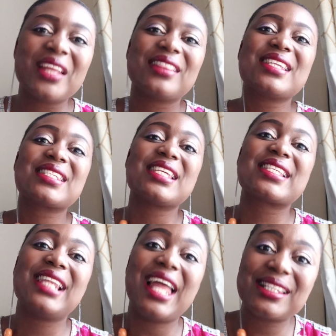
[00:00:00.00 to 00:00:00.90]
This is
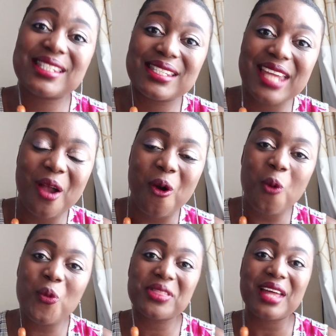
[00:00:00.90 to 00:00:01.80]
Let's Stay
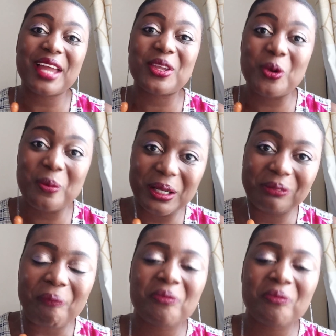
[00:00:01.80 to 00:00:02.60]
Home with Ayuma.